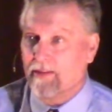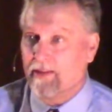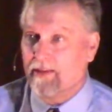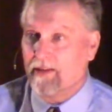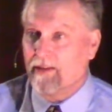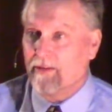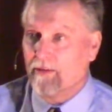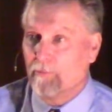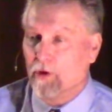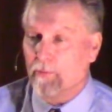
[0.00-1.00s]
the
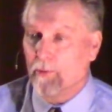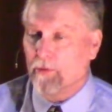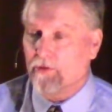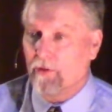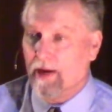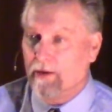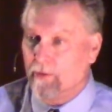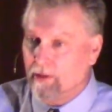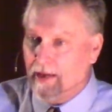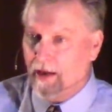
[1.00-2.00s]
Berkman were so
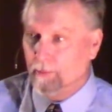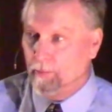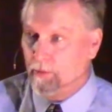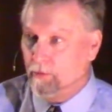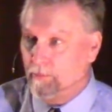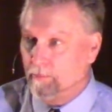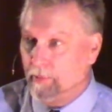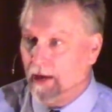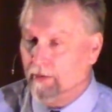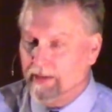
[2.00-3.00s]
angry that Al-Mamun
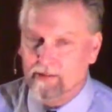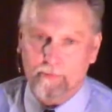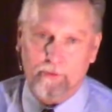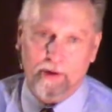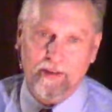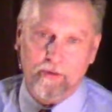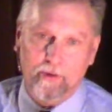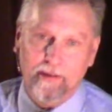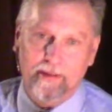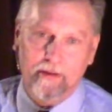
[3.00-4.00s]
buried some
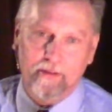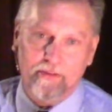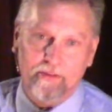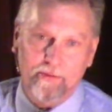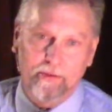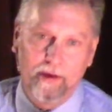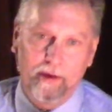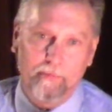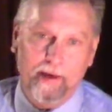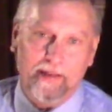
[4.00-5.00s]
treasure in there just to
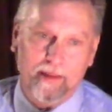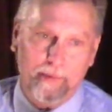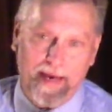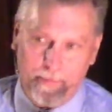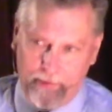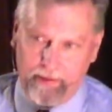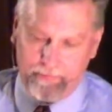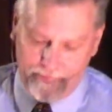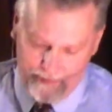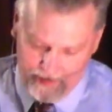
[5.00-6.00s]
make them happy,
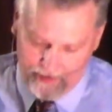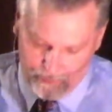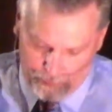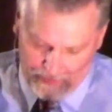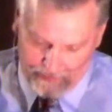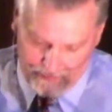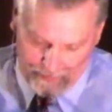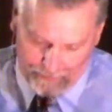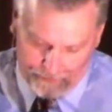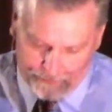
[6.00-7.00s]
just to please them.